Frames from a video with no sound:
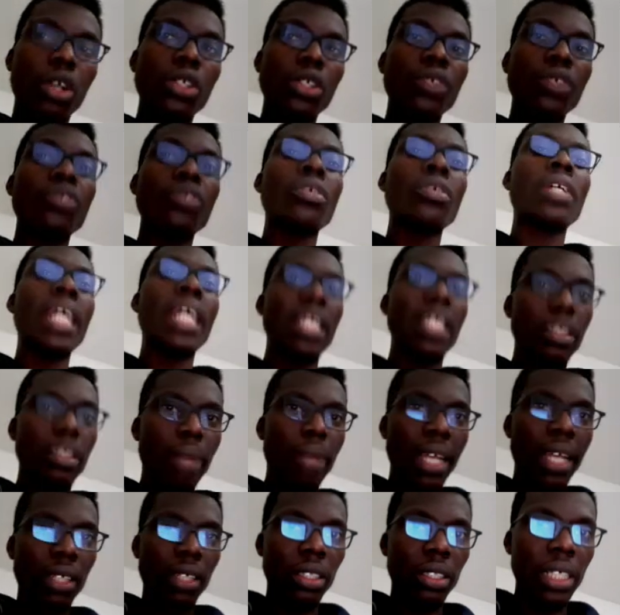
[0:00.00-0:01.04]
or you've read
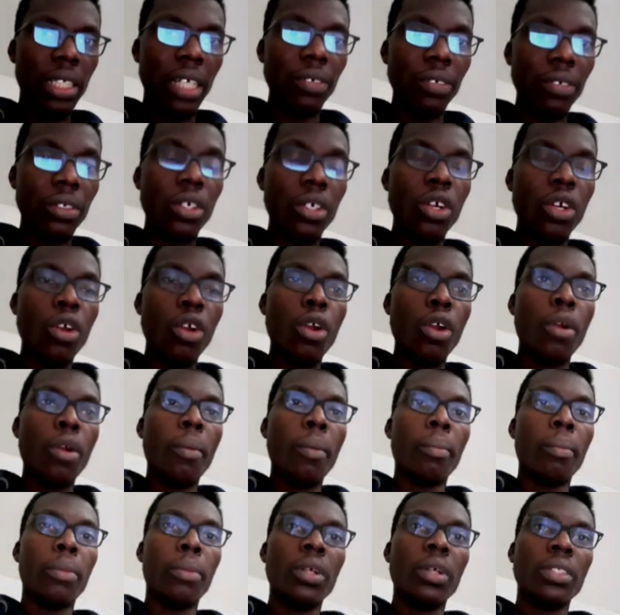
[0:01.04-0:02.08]
it by yourself,
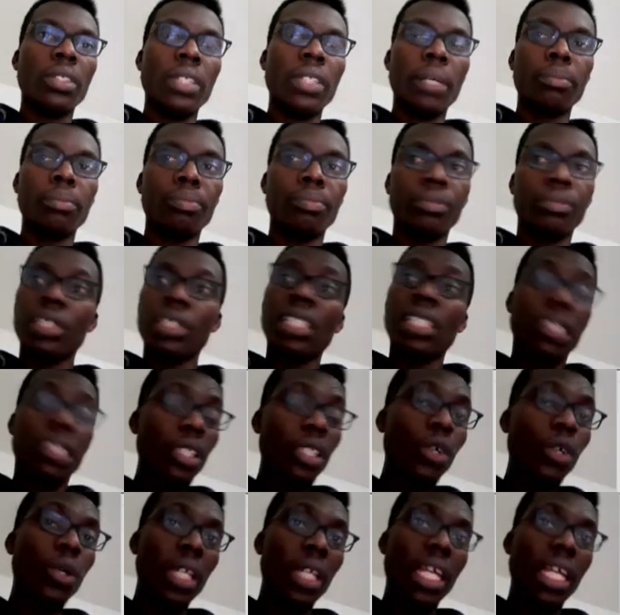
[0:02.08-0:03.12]
but it's
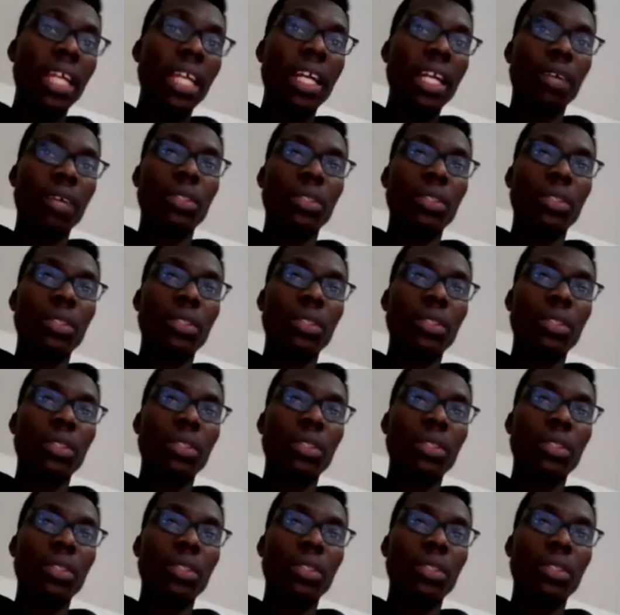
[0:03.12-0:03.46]
still okay.